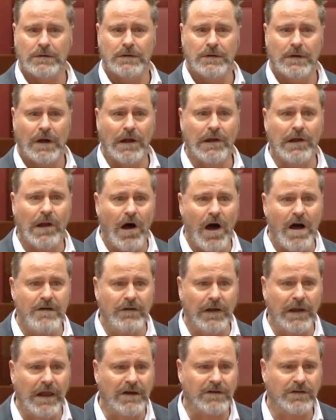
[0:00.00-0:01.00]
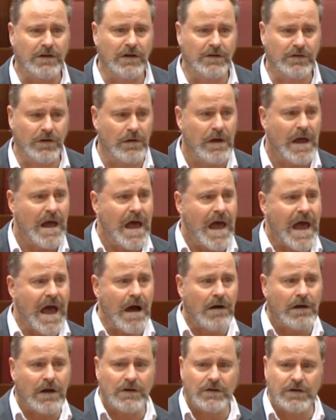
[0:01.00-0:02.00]
A live election issue.
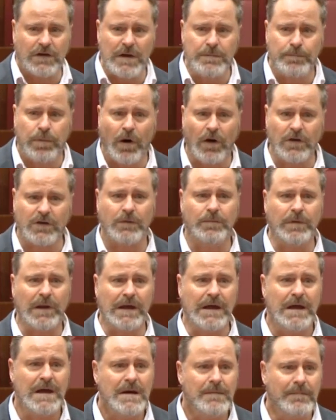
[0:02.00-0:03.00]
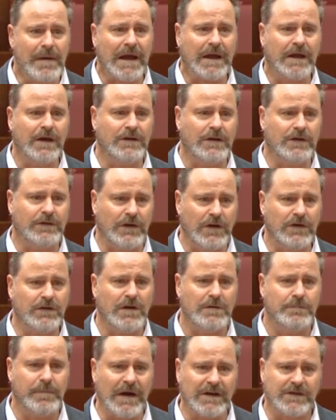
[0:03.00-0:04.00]
How can she possibly make a
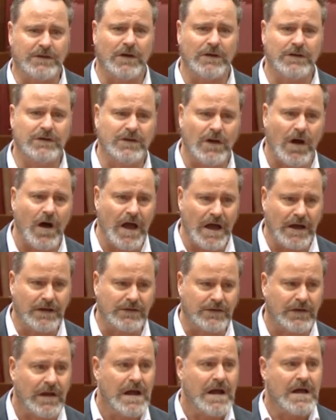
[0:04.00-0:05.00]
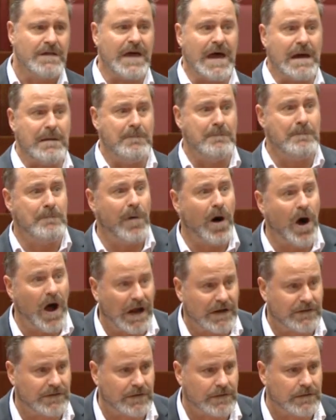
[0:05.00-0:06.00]
decision based on science that
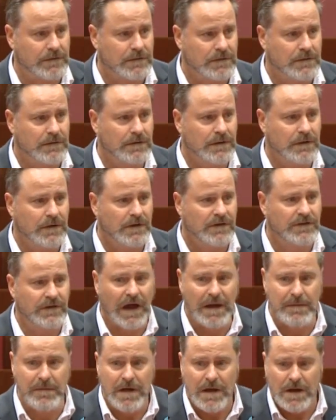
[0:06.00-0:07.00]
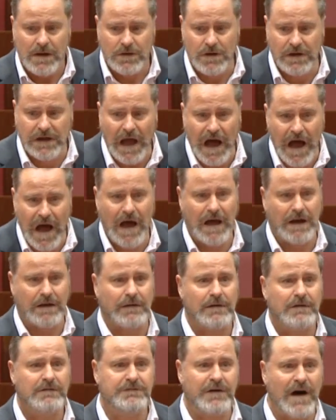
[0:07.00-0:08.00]
might say you can't
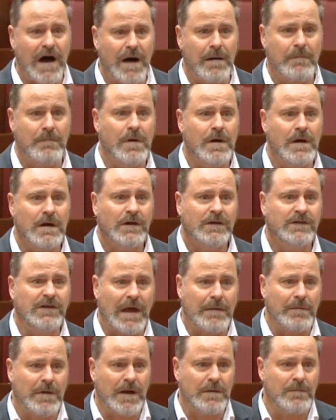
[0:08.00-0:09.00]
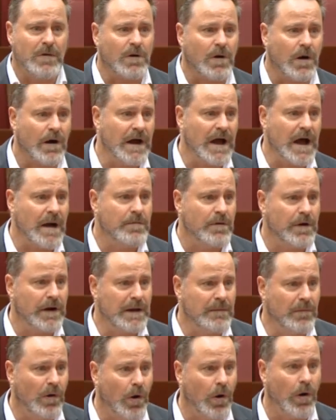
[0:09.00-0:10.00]
farm salmon in Macquarie Harbour
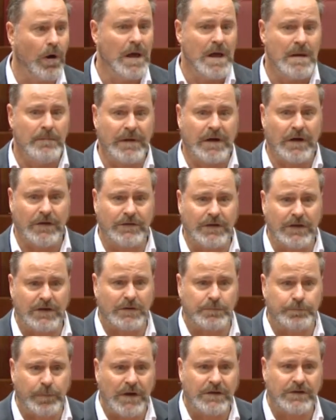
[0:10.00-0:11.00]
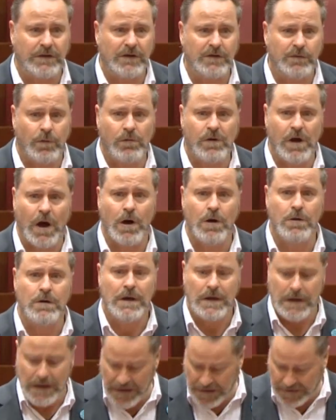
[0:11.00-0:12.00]
anymore because this species will
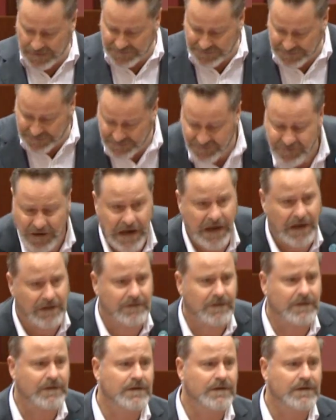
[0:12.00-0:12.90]
go extinct?